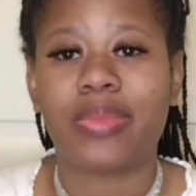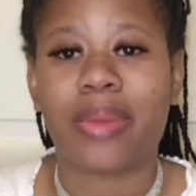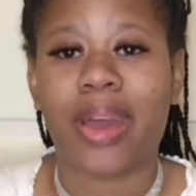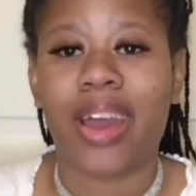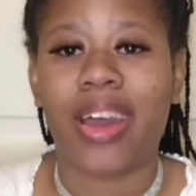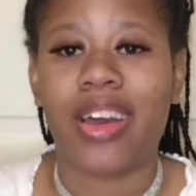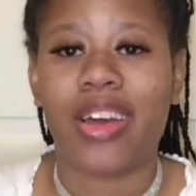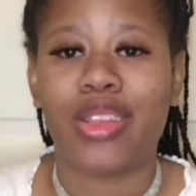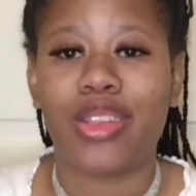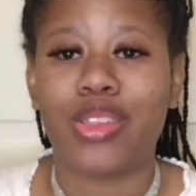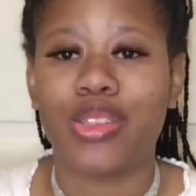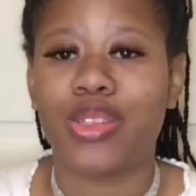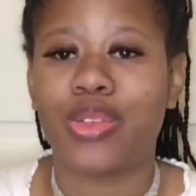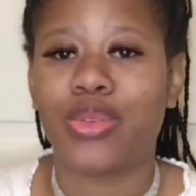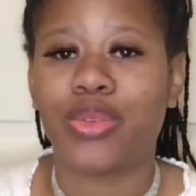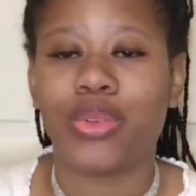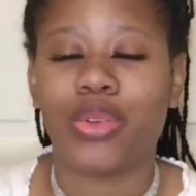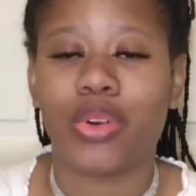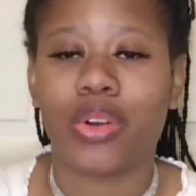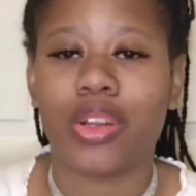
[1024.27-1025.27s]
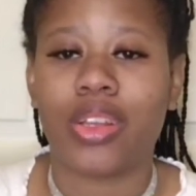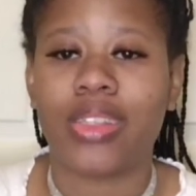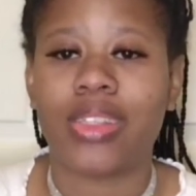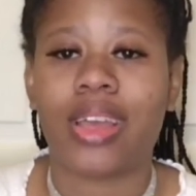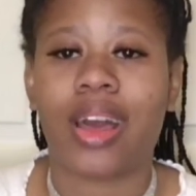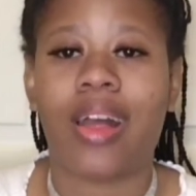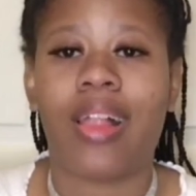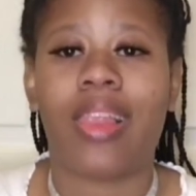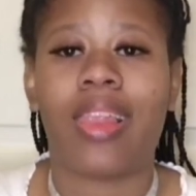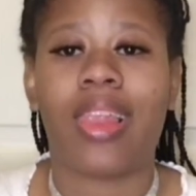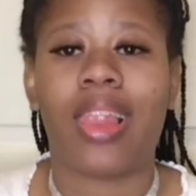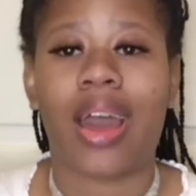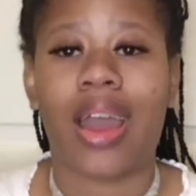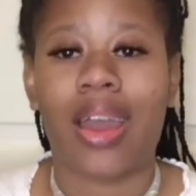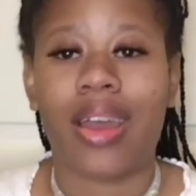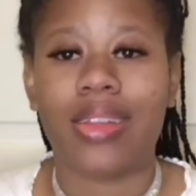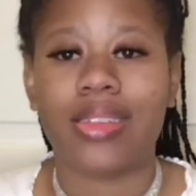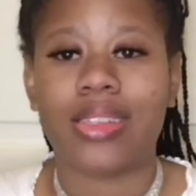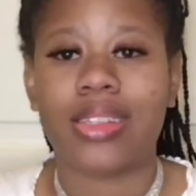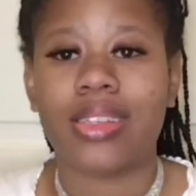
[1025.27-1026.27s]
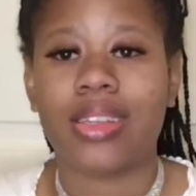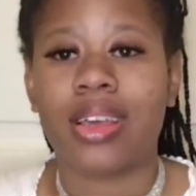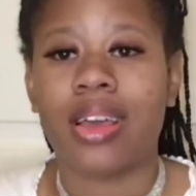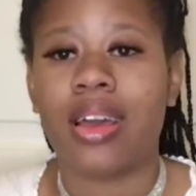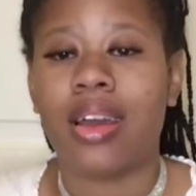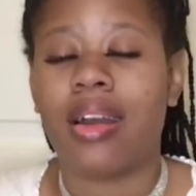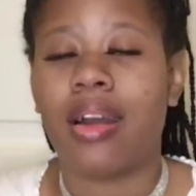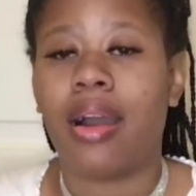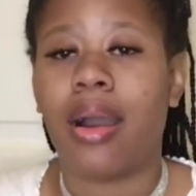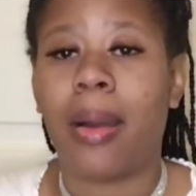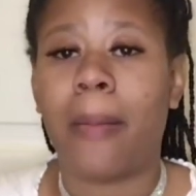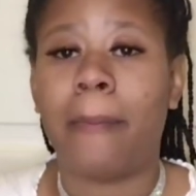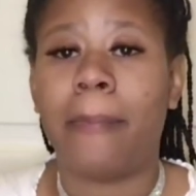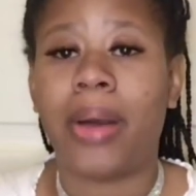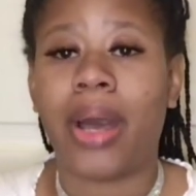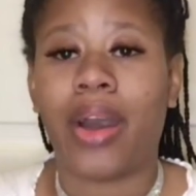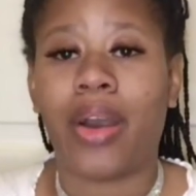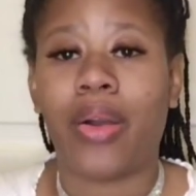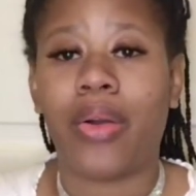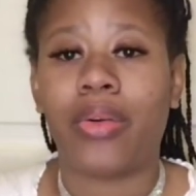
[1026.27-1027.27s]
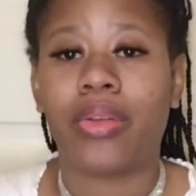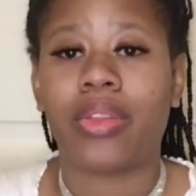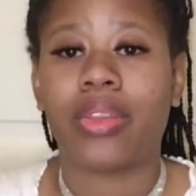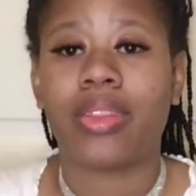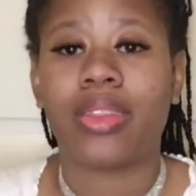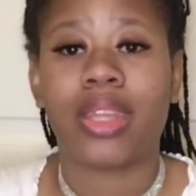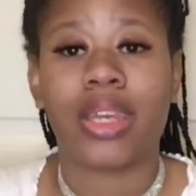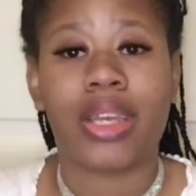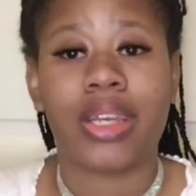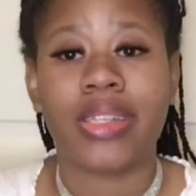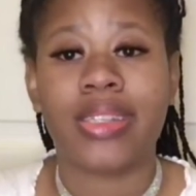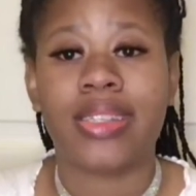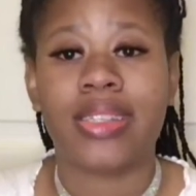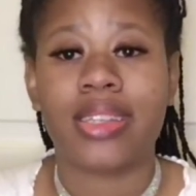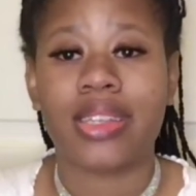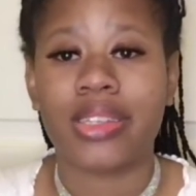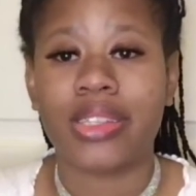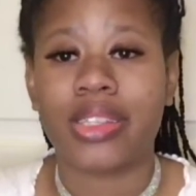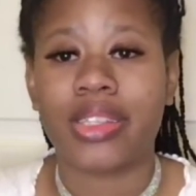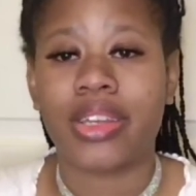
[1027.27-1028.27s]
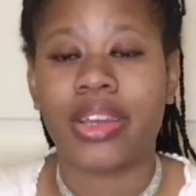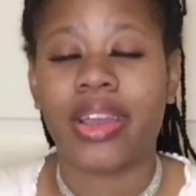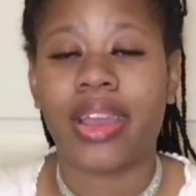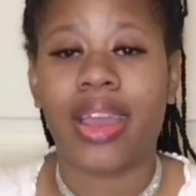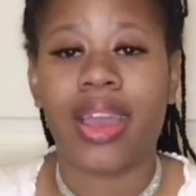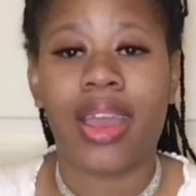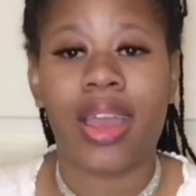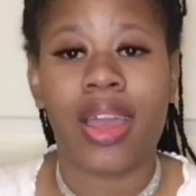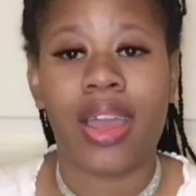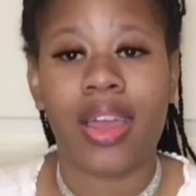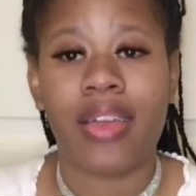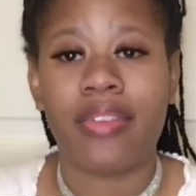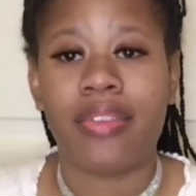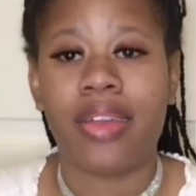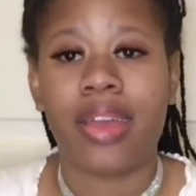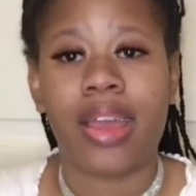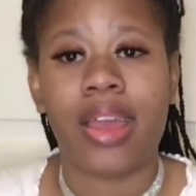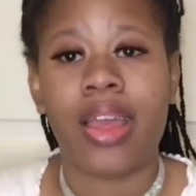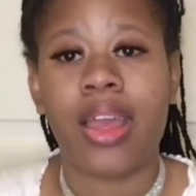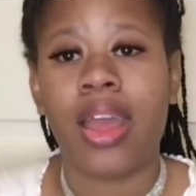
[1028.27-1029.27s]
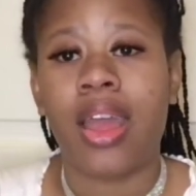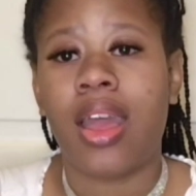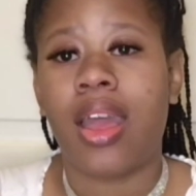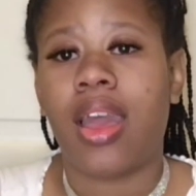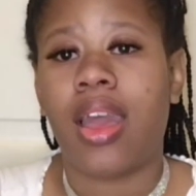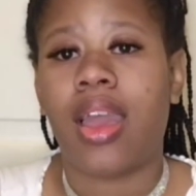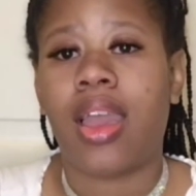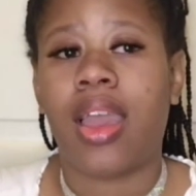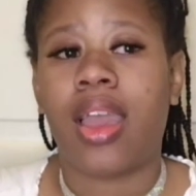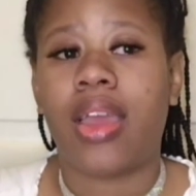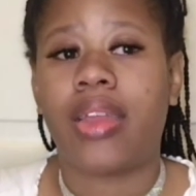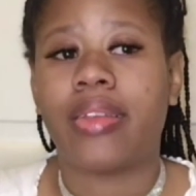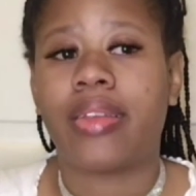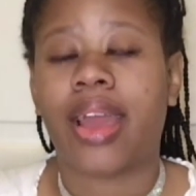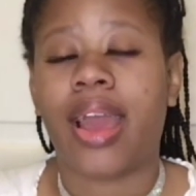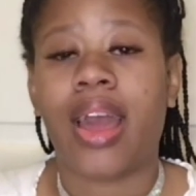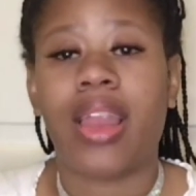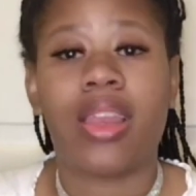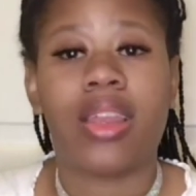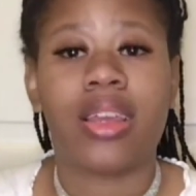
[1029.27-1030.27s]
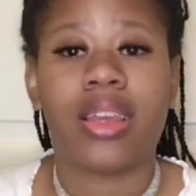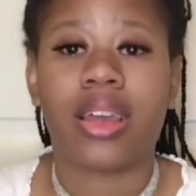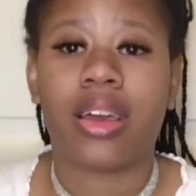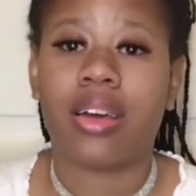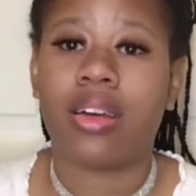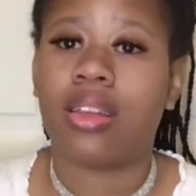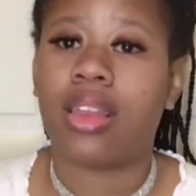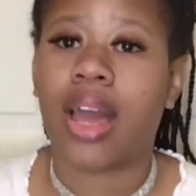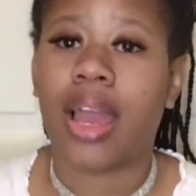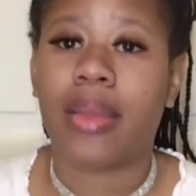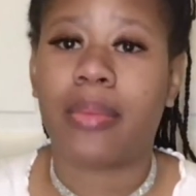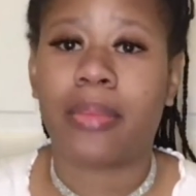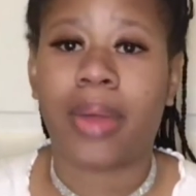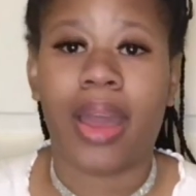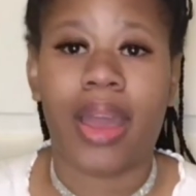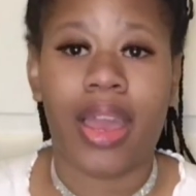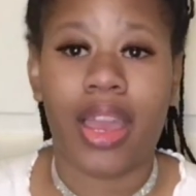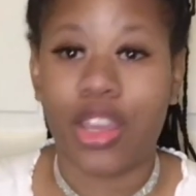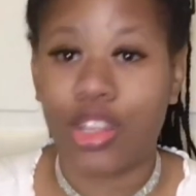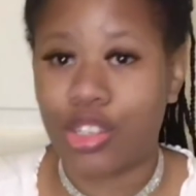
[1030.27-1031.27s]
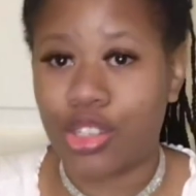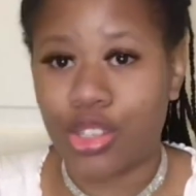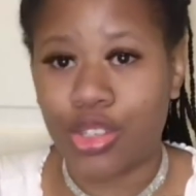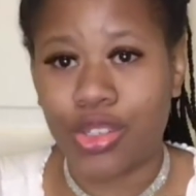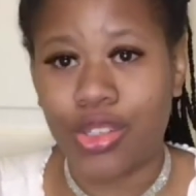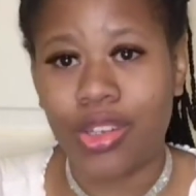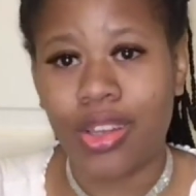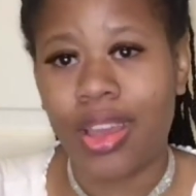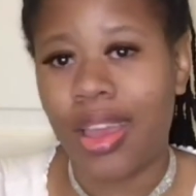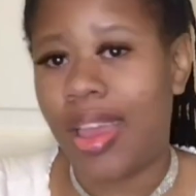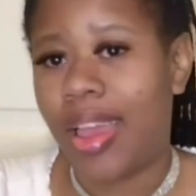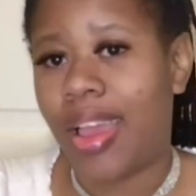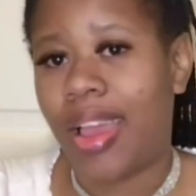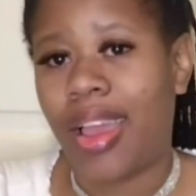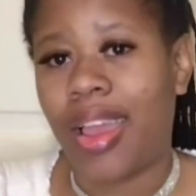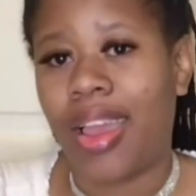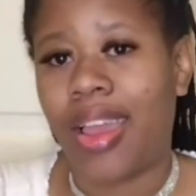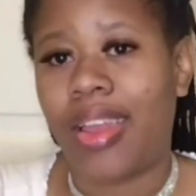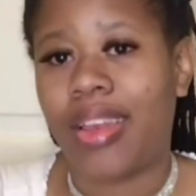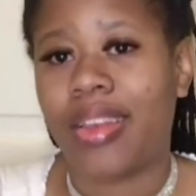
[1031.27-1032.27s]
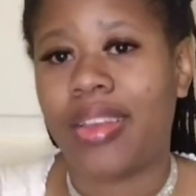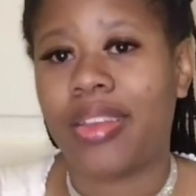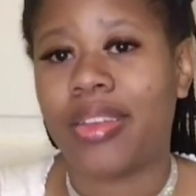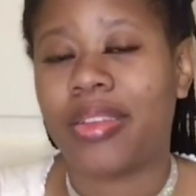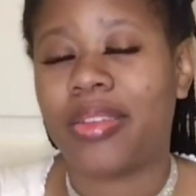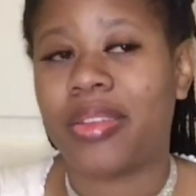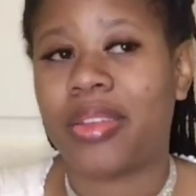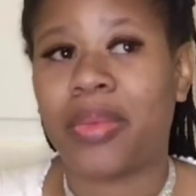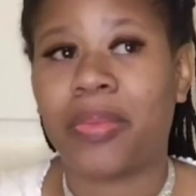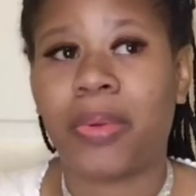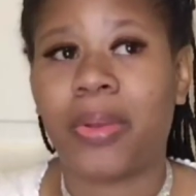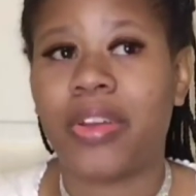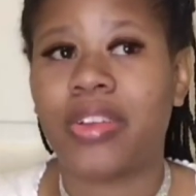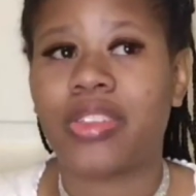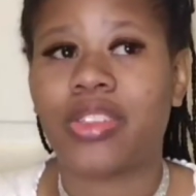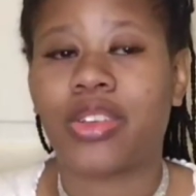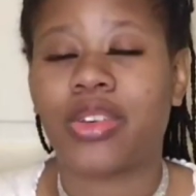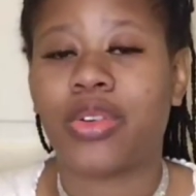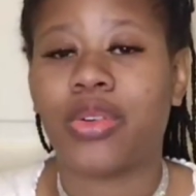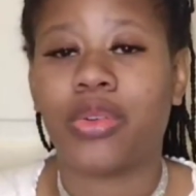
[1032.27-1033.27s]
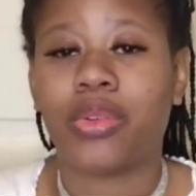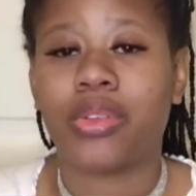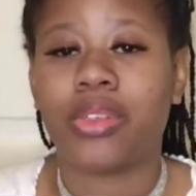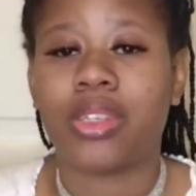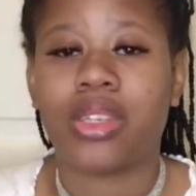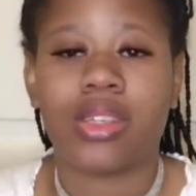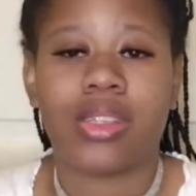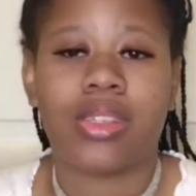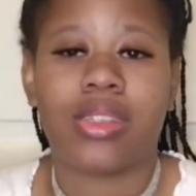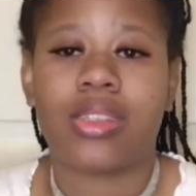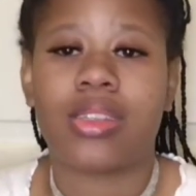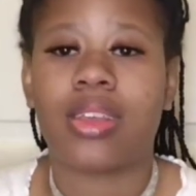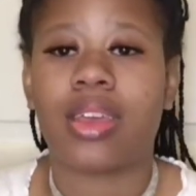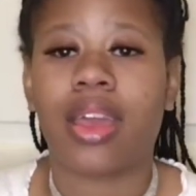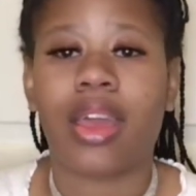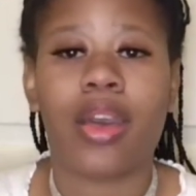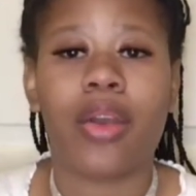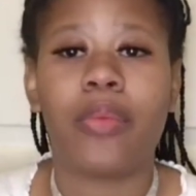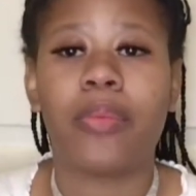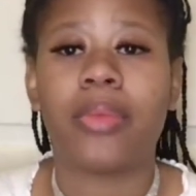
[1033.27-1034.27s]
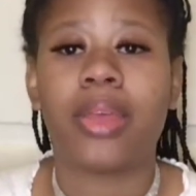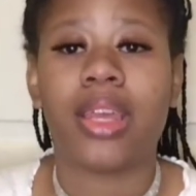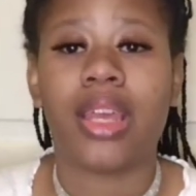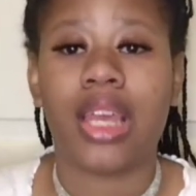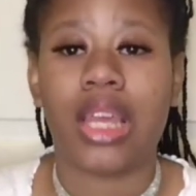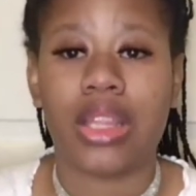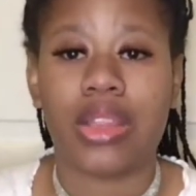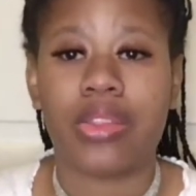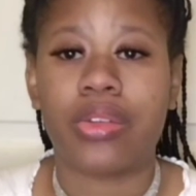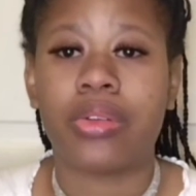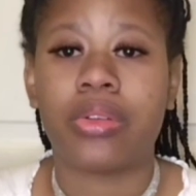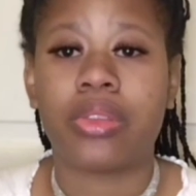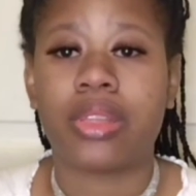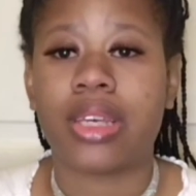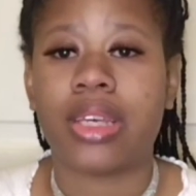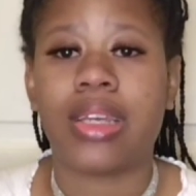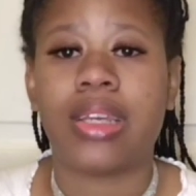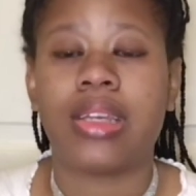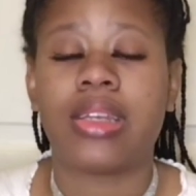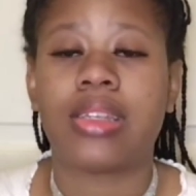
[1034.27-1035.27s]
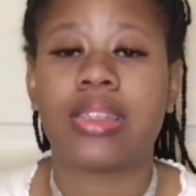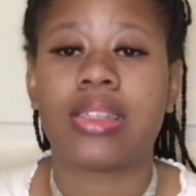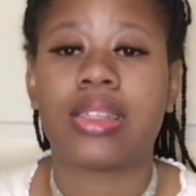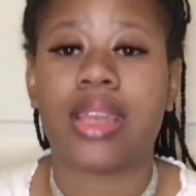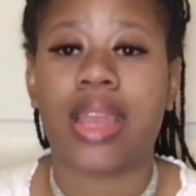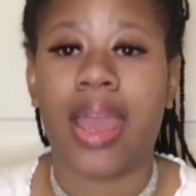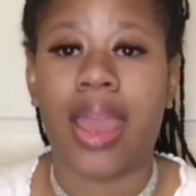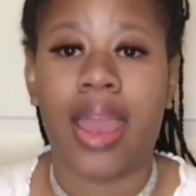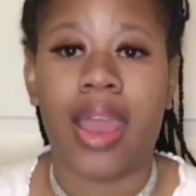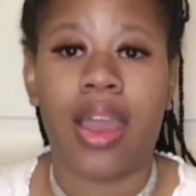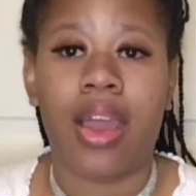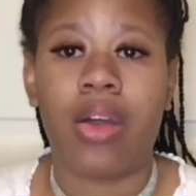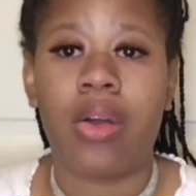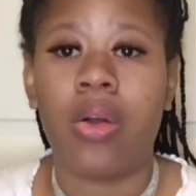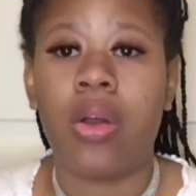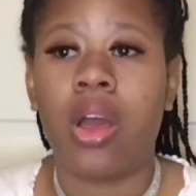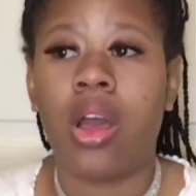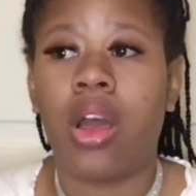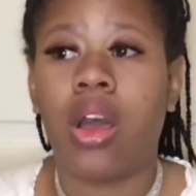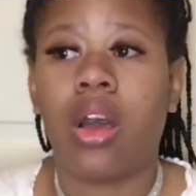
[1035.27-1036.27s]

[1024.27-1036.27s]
my other 2 daughters a lot about their sister in heaven, and I look at her like my angel and the person who just helped me get through things now.